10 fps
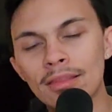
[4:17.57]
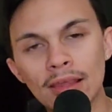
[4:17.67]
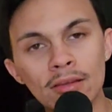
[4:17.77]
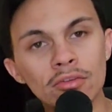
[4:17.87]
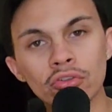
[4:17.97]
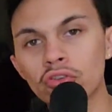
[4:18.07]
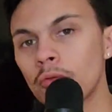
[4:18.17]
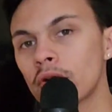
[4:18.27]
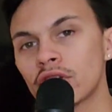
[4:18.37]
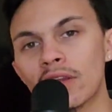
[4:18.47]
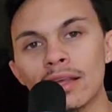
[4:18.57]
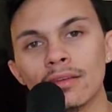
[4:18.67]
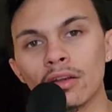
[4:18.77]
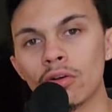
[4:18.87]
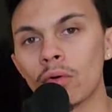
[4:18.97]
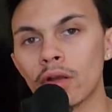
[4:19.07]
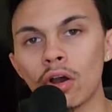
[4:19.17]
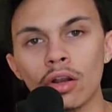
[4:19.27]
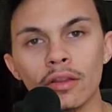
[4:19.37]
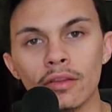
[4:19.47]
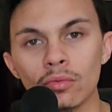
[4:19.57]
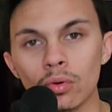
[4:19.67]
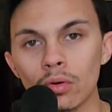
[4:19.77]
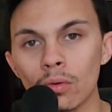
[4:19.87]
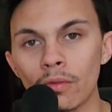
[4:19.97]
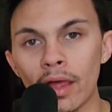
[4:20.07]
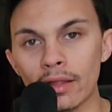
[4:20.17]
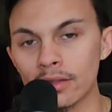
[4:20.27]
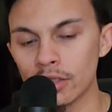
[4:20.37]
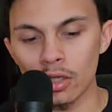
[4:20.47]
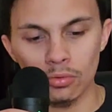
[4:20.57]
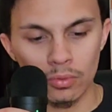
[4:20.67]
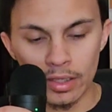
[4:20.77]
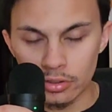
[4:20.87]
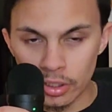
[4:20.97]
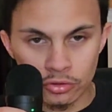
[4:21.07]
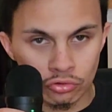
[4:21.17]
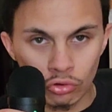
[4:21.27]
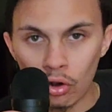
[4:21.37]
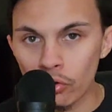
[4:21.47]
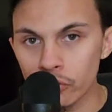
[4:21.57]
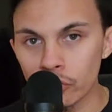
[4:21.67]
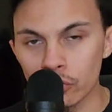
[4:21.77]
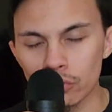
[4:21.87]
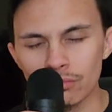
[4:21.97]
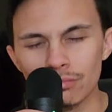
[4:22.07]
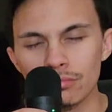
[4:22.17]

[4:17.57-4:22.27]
there's so much things that are going on in this world that, it draws your